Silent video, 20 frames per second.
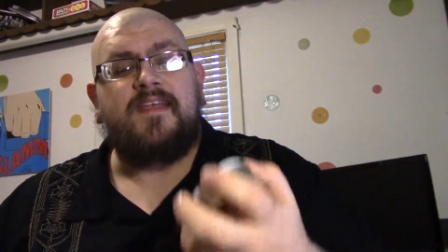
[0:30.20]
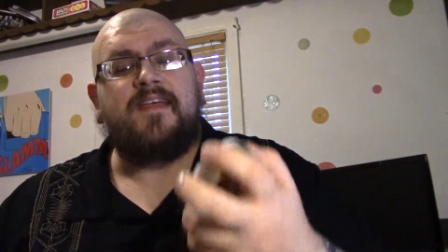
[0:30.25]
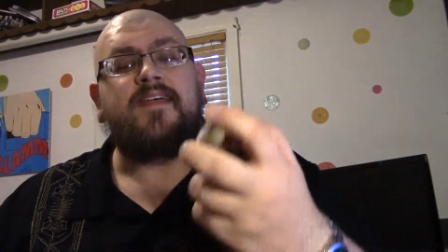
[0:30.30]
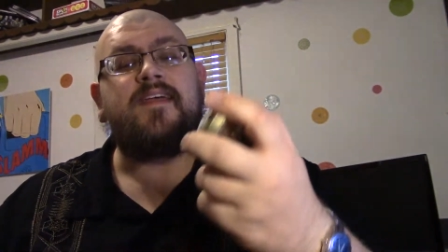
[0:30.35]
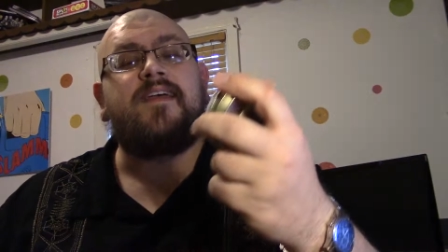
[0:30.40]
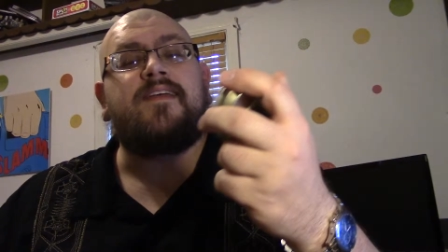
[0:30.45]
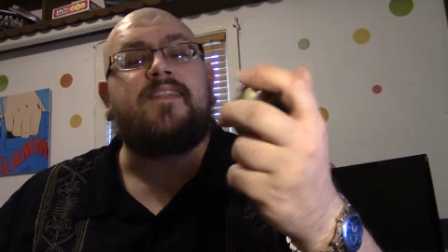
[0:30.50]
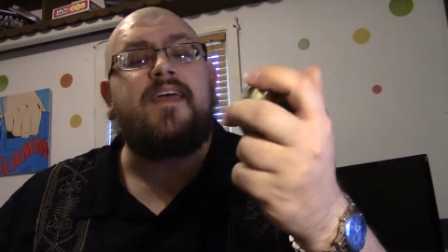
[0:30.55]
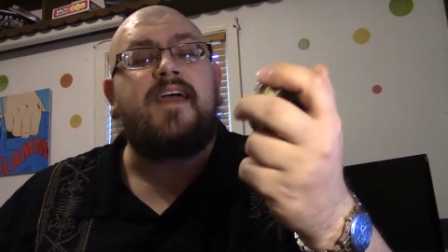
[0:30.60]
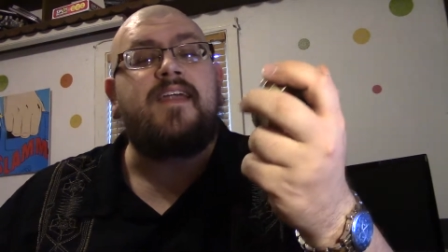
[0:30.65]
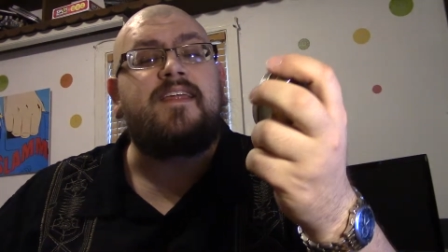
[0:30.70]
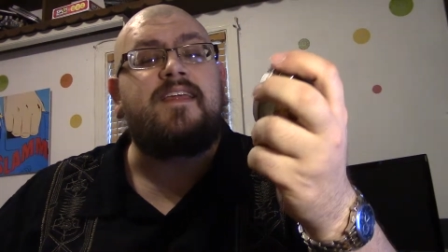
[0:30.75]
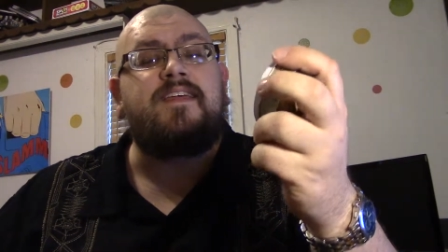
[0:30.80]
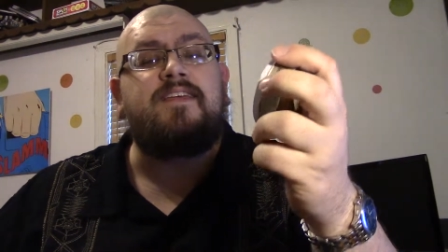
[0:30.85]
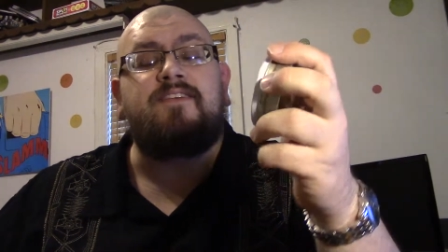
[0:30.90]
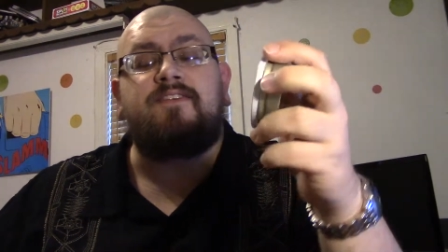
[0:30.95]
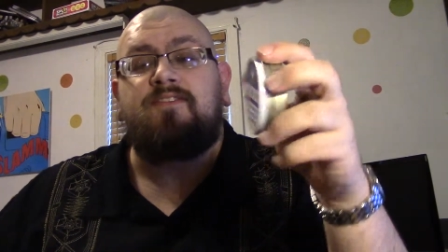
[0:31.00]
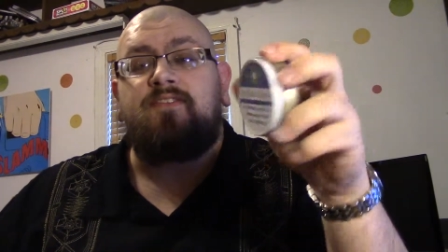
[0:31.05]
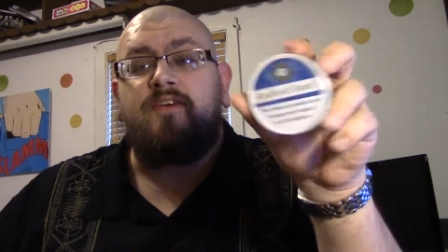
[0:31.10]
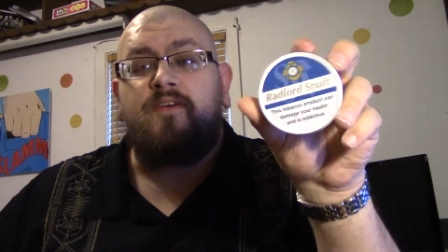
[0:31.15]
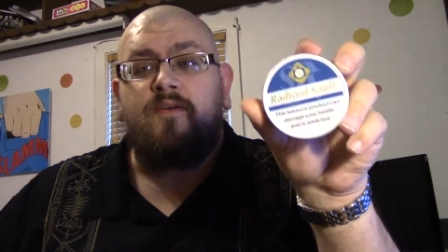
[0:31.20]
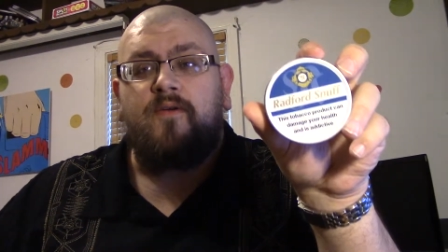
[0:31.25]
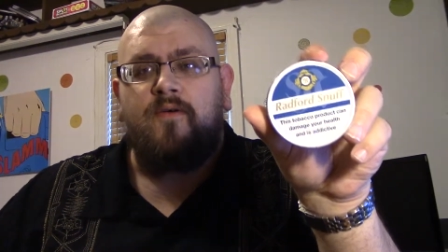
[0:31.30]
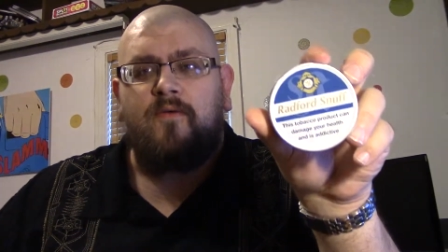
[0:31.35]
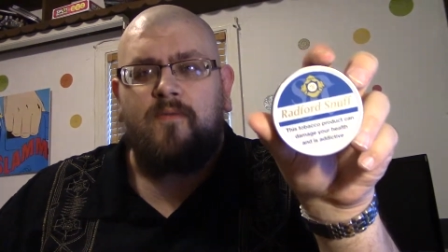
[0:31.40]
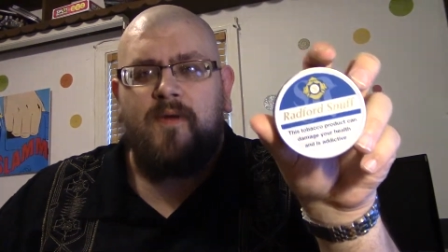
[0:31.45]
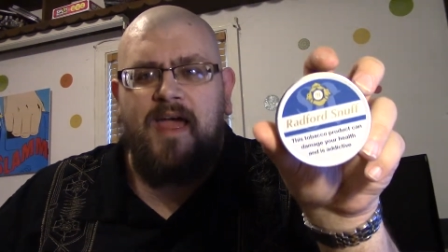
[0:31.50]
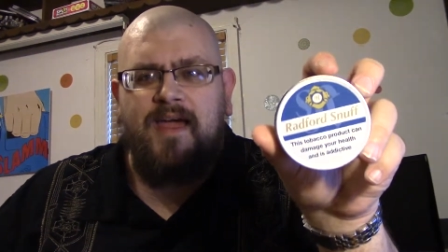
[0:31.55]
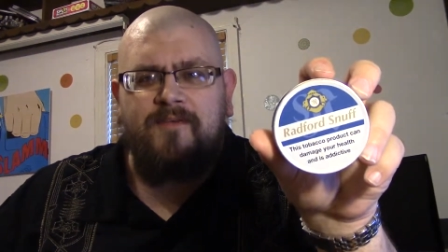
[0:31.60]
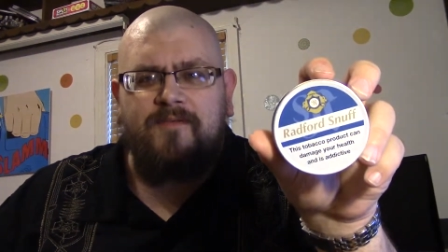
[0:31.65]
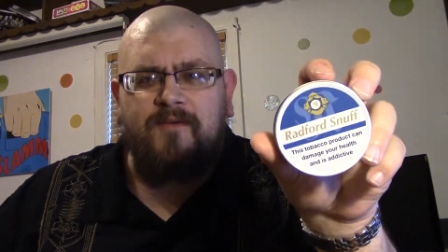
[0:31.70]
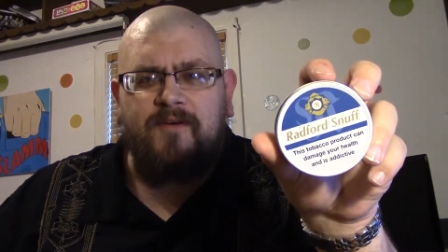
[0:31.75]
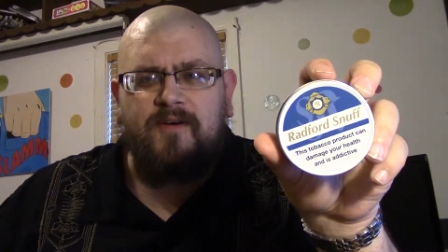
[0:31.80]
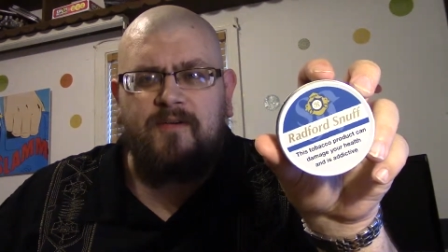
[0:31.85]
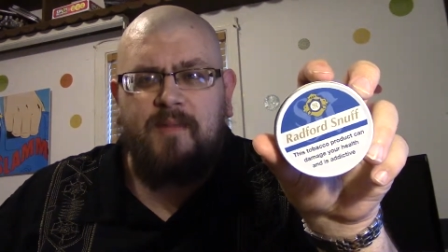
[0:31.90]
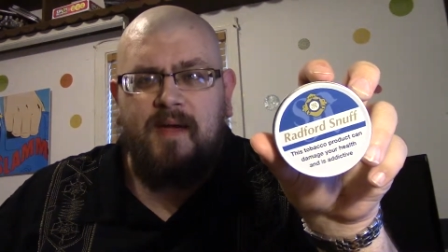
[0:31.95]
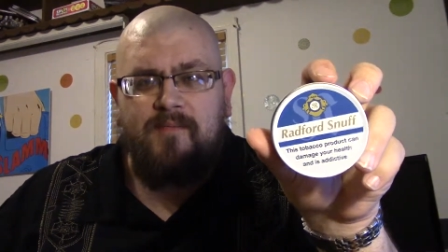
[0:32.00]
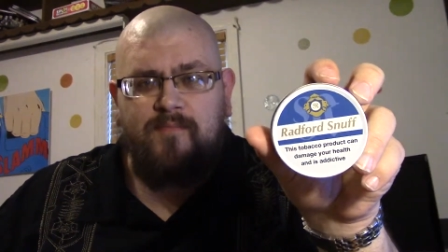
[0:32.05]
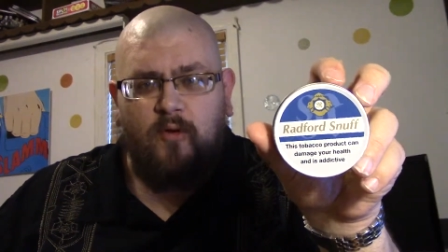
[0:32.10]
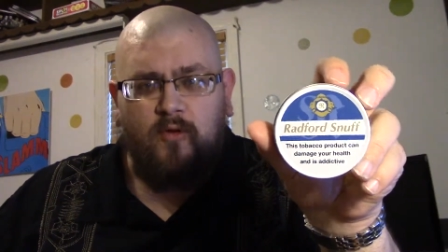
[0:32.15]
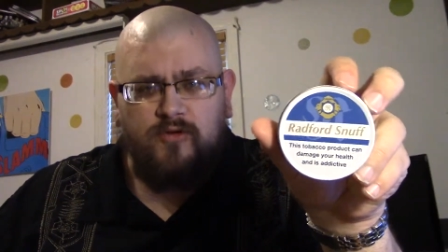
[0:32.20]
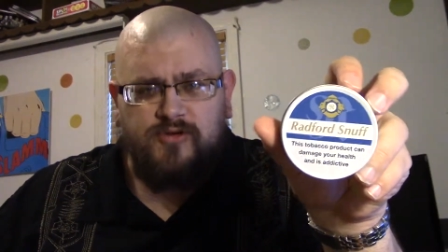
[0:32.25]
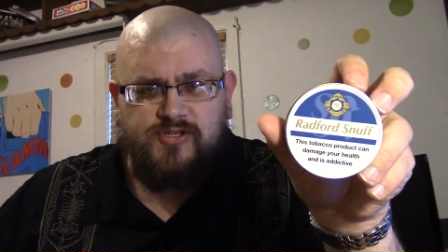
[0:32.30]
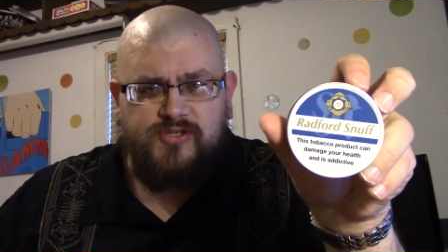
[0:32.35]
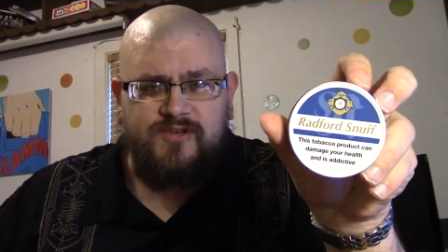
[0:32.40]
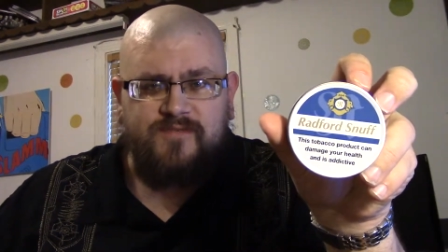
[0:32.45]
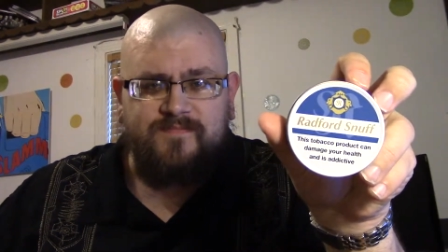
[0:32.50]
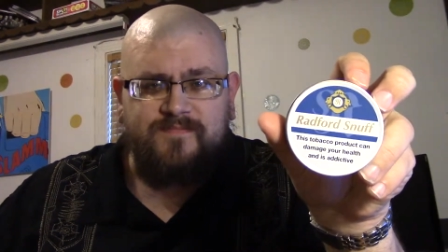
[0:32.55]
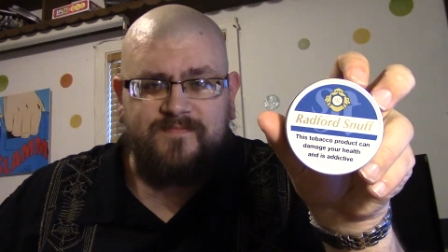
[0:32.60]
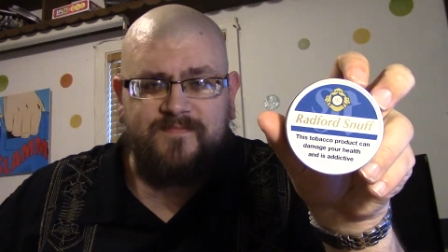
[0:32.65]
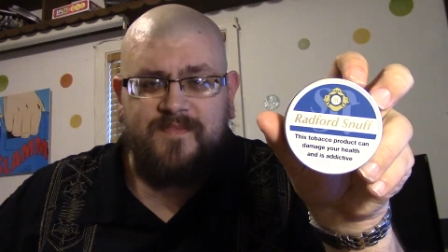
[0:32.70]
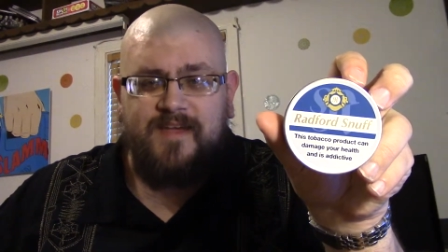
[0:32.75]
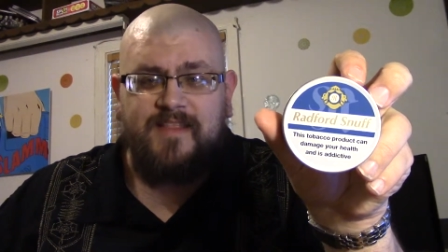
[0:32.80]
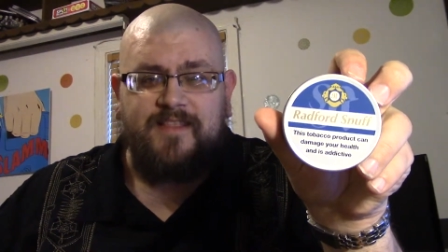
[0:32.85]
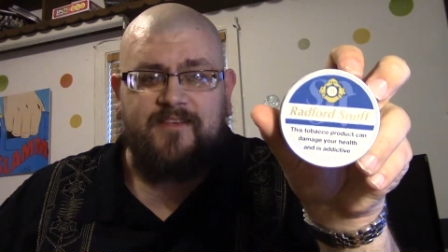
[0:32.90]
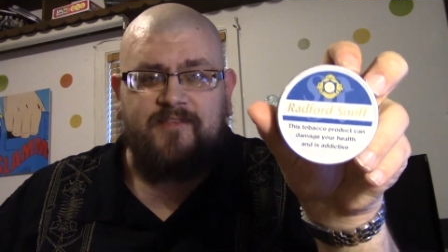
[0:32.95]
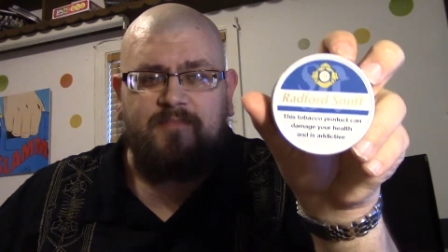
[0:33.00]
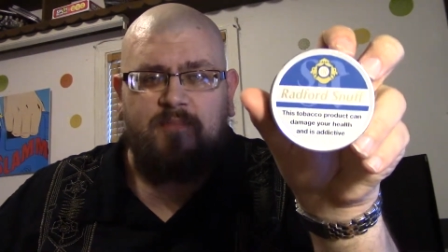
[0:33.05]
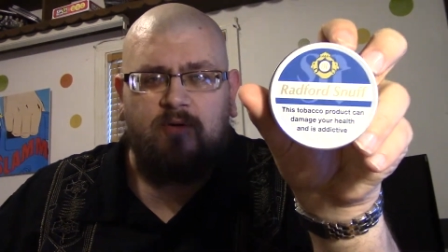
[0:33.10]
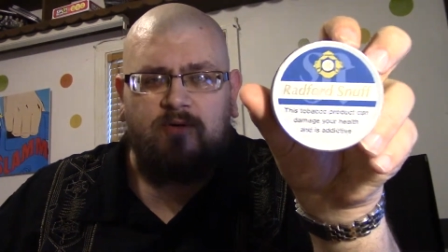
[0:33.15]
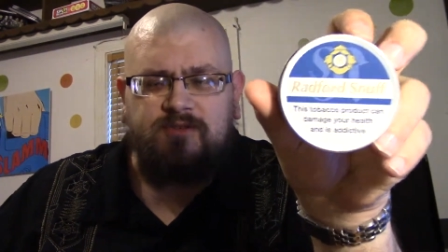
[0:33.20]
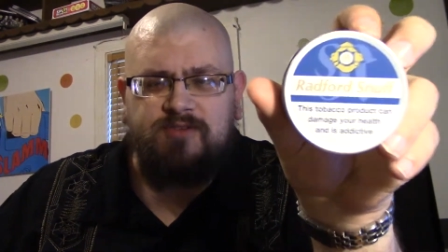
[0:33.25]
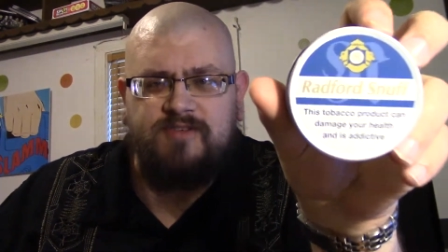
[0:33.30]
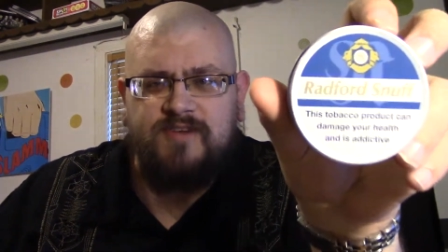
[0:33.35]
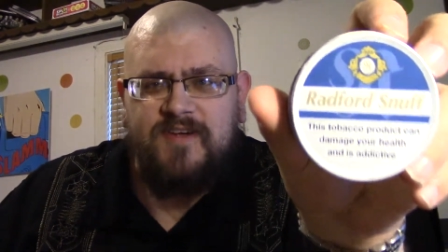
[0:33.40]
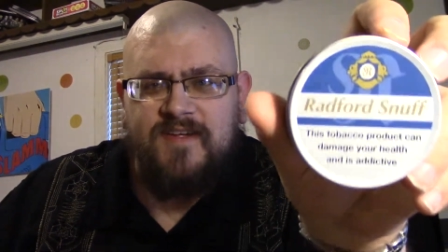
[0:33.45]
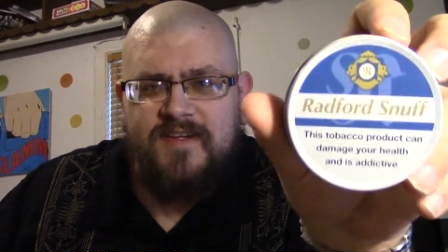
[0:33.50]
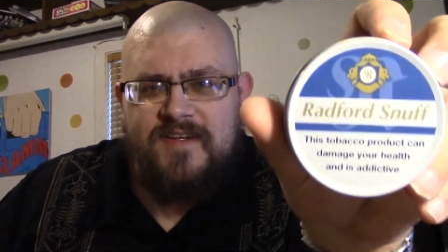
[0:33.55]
and that is Radford by Polsch. I love Polsch.